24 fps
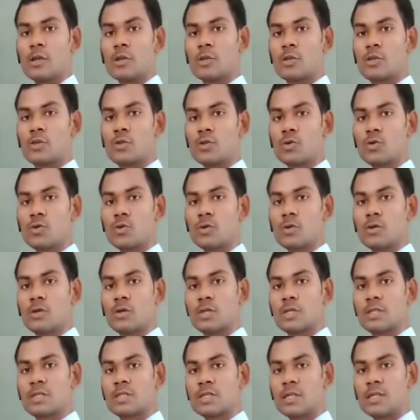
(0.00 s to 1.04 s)

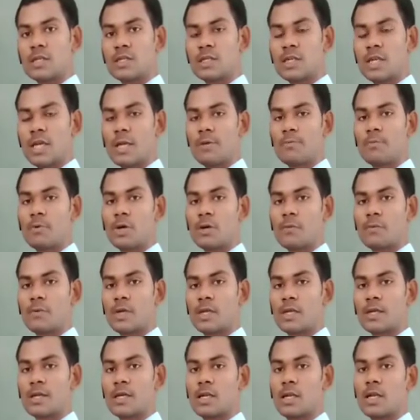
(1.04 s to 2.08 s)
So such type
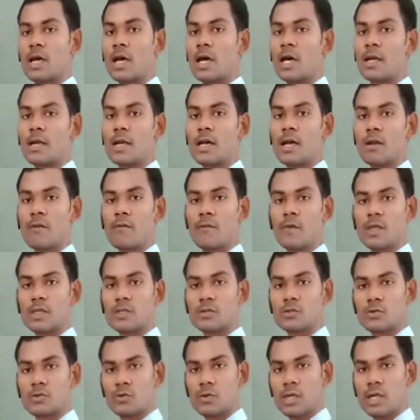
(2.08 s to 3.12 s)
of angle are always
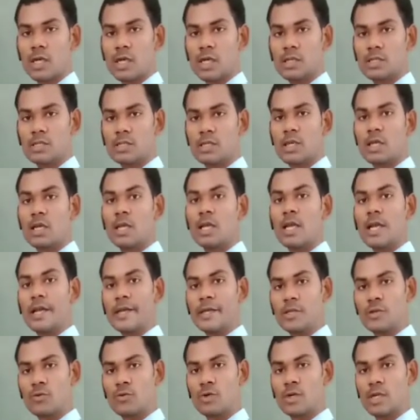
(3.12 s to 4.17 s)
known as
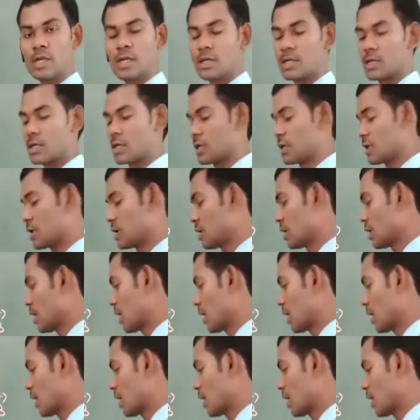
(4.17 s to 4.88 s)
acute angle,